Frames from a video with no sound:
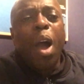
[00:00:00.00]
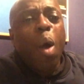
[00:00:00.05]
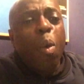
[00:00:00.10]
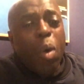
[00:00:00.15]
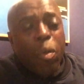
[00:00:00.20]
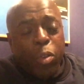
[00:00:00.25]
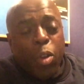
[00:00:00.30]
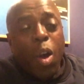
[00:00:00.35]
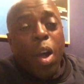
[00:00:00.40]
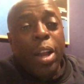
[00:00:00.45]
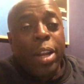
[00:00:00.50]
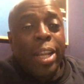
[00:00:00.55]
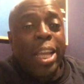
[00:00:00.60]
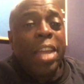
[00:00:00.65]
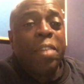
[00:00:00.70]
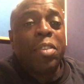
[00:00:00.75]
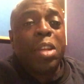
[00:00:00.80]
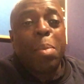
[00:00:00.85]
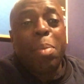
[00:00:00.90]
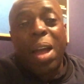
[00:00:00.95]
Oh, I've got to
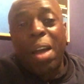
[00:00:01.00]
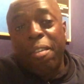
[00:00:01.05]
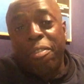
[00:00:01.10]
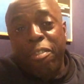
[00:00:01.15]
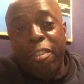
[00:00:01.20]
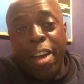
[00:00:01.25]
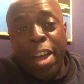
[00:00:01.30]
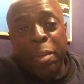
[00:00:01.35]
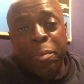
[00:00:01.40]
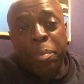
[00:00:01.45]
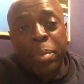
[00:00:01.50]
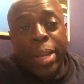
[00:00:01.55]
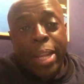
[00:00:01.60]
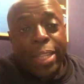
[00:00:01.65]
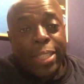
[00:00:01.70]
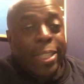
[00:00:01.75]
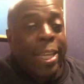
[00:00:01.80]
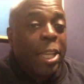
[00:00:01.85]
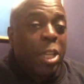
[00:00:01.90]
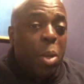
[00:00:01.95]
leave in about five
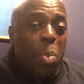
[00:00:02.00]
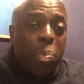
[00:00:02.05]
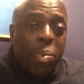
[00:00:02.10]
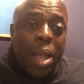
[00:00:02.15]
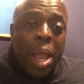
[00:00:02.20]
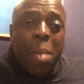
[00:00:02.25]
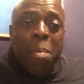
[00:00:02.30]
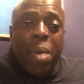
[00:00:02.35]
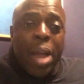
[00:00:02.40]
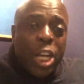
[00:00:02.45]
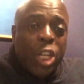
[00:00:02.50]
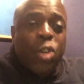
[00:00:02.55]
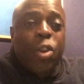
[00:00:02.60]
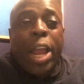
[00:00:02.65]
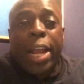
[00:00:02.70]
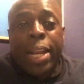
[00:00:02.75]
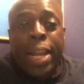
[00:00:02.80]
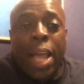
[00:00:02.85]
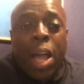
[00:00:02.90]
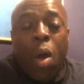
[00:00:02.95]
minutes. Can you play my
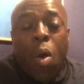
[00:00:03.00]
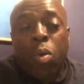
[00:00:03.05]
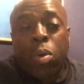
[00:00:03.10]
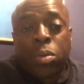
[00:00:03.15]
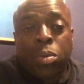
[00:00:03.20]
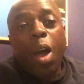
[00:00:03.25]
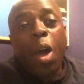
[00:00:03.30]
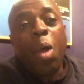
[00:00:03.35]
track now?